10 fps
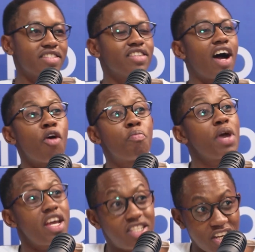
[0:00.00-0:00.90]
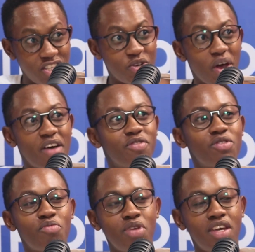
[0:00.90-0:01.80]
how patient you have
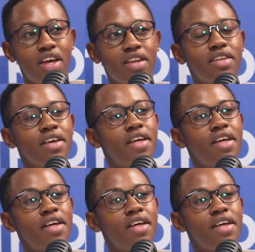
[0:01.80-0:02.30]
to be, and